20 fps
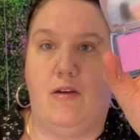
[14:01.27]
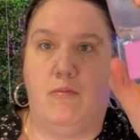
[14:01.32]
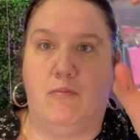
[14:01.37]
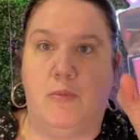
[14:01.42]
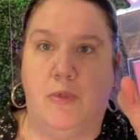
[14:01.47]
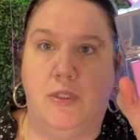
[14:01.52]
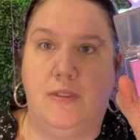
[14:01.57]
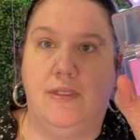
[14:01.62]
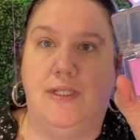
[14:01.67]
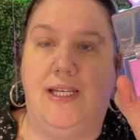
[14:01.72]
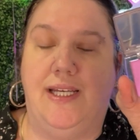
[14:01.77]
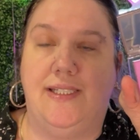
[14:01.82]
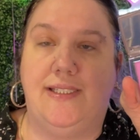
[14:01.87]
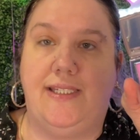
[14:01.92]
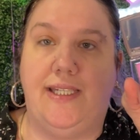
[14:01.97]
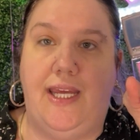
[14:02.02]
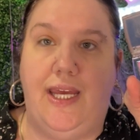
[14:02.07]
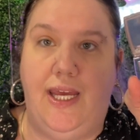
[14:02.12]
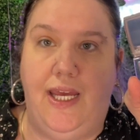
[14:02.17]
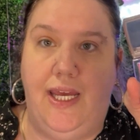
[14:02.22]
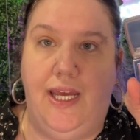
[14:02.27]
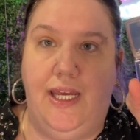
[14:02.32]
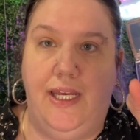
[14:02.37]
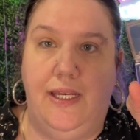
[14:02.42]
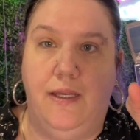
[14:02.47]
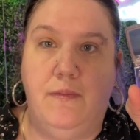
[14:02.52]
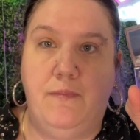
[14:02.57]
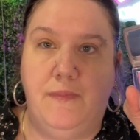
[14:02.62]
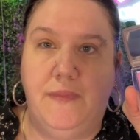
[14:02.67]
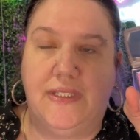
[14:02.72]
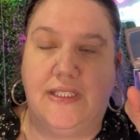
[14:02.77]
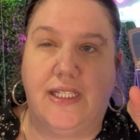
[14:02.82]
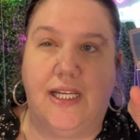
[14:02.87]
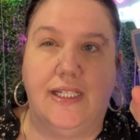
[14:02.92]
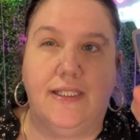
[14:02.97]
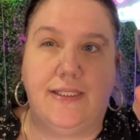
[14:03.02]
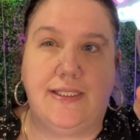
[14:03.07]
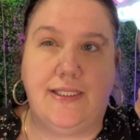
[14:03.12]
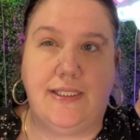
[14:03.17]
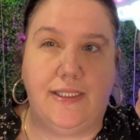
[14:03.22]
more or less it's
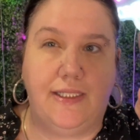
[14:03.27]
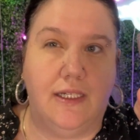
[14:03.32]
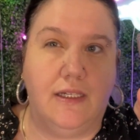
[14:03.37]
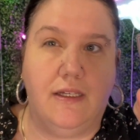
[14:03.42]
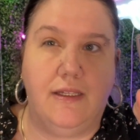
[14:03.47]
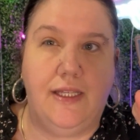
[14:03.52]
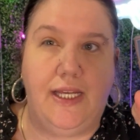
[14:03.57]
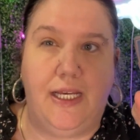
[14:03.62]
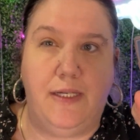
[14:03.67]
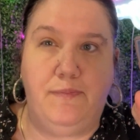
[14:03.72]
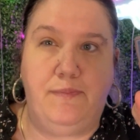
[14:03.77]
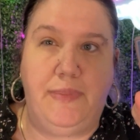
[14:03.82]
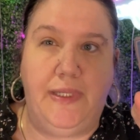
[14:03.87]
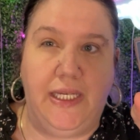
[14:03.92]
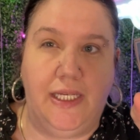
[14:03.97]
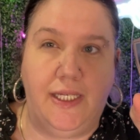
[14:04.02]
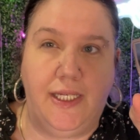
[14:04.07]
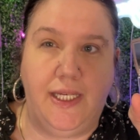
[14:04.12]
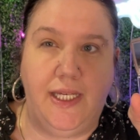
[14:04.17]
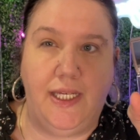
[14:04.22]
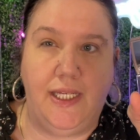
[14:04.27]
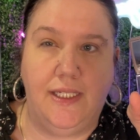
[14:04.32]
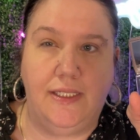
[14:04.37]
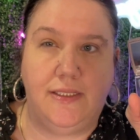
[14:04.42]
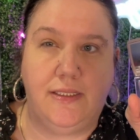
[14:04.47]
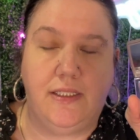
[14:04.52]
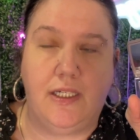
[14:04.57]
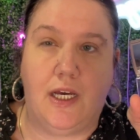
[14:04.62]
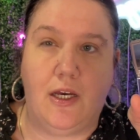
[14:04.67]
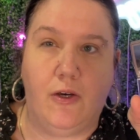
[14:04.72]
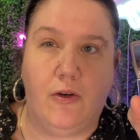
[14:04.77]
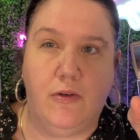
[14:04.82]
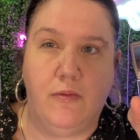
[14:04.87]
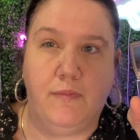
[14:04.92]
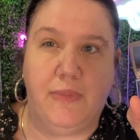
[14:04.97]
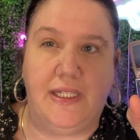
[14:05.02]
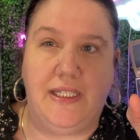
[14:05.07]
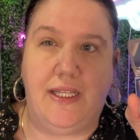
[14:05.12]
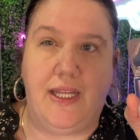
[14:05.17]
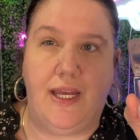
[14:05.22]
got still that pinky tone,
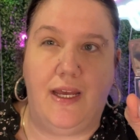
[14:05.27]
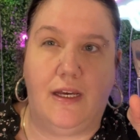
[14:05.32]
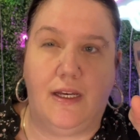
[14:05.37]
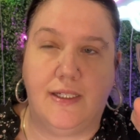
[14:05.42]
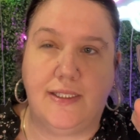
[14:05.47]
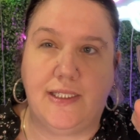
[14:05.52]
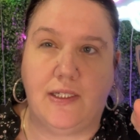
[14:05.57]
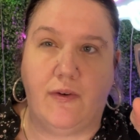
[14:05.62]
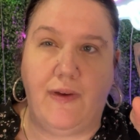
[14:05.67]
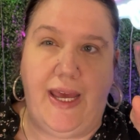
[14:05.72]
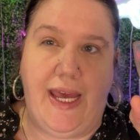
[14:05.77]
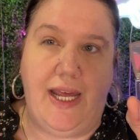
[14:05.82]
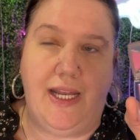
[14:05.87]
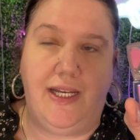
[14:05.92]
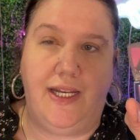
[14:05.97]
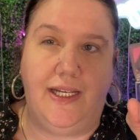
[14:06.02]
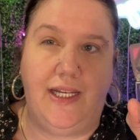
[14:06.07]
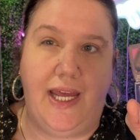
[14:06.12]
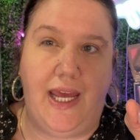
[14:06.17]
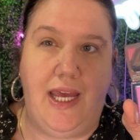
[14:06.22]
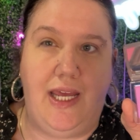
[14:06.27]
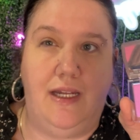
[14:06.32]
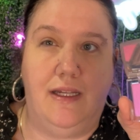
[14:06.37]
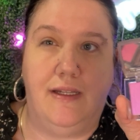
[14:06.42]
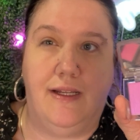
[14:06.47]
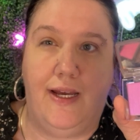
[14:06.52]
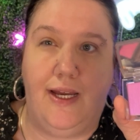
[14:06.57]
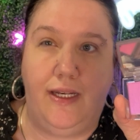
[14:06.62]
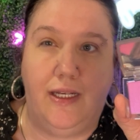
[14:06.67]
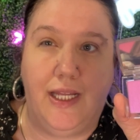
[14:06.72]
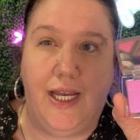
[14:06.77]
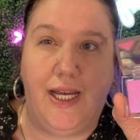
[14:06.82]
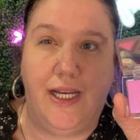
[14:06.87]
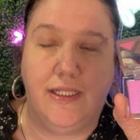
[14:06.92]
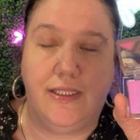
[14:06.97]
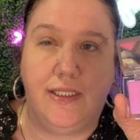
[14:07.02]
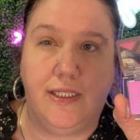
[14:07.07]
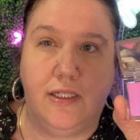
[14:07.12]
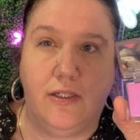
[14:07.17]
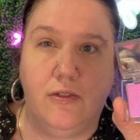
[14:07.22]
but they also added a
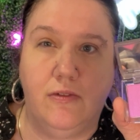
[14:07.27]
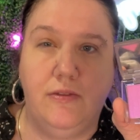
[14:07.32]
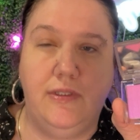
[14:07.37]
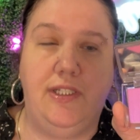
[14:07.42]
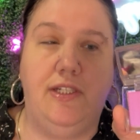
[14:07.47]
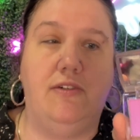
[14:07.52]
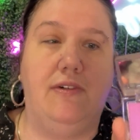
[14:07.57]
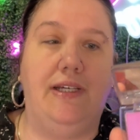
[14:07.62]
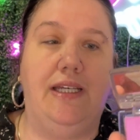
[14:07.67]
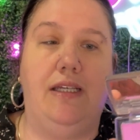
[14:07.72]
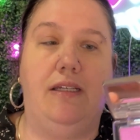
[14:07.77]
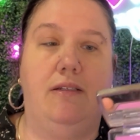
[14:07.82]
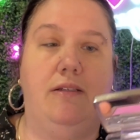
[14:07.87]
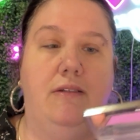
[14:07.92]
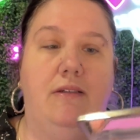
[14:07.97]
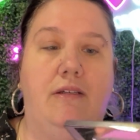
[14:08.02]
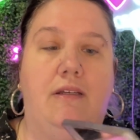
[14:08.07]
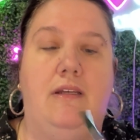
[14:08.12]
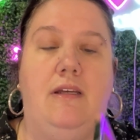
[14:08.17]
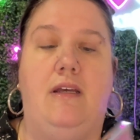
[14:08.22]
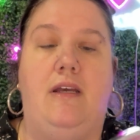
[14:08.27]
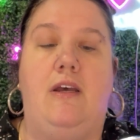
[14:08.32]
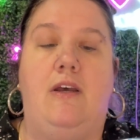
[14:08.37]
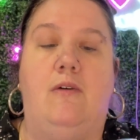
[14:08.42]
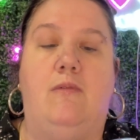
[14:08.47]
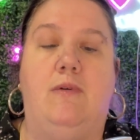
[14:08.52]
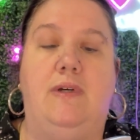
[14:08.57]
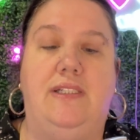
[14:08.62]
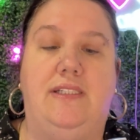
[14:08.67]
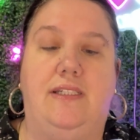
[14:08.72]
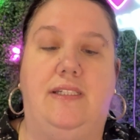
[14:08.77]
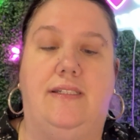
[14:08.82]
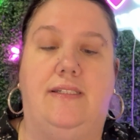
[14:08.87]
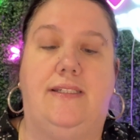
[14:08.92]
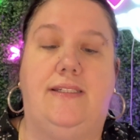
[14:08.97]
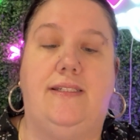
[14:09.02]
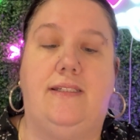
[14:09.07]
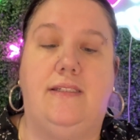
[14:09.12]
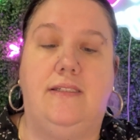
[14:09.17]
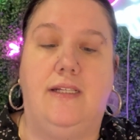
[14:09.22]
lilac tone to it, which is
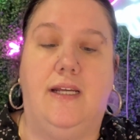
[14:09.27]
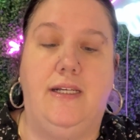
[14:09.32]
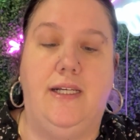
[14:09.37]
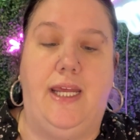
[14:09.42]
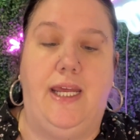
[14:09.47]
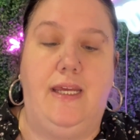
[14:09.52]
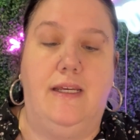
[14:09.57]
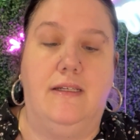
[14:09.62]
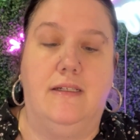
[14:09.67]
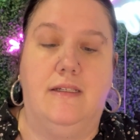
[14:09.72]
stunning.